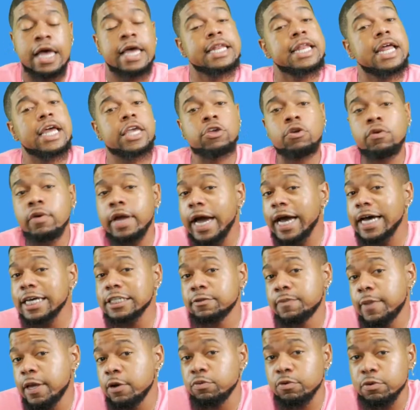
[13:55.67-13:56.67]
Now, you guys
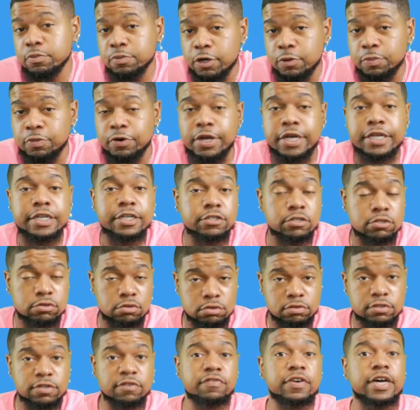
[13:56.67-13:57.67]
may remember an
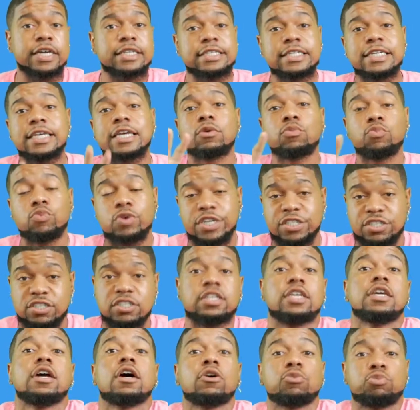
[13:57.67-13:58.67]
exclusive I did, which
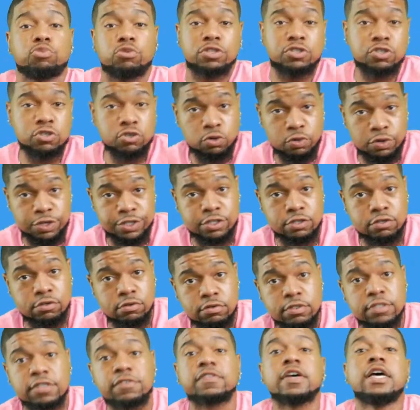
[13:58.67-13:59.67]
the original
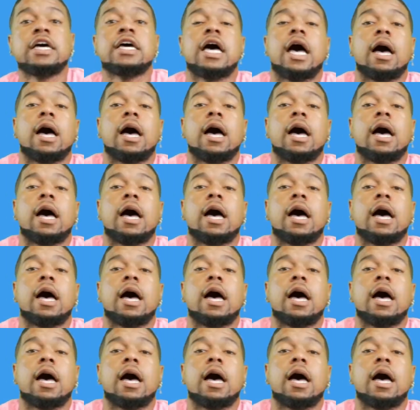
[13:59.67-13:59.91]
exclusive, I'm